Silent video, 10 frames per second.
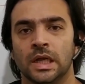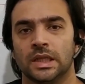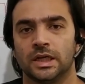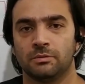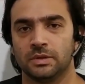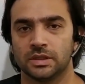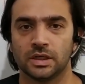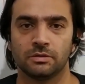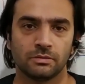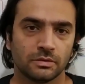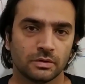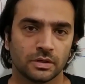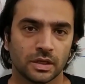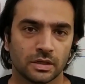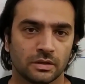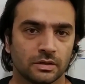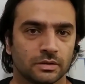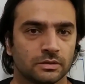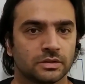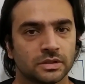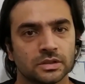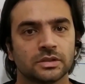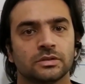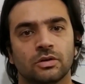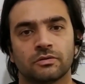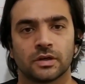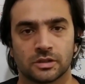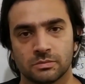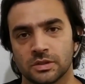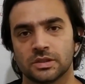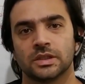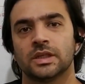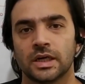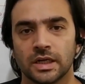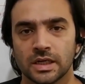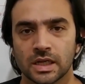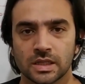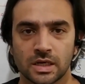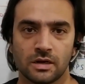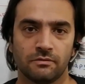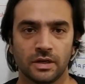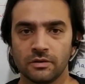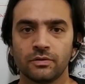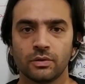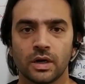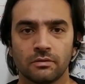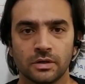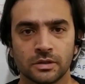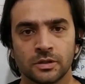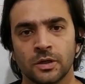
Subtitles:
that means that there's a surge of customers in that area and there are very few drivers.